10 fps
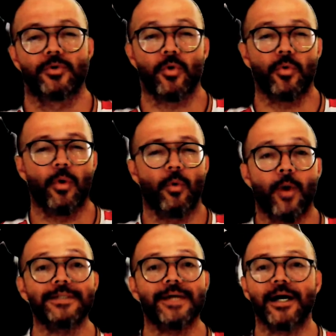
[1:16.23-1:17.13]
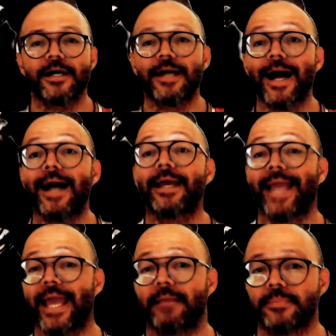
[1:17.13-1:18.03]
So, what are Gala
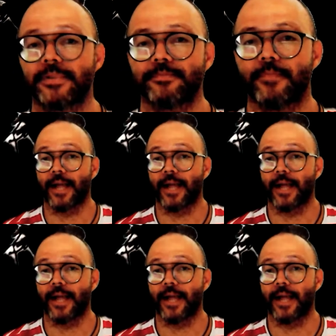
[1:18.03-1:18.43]
Games?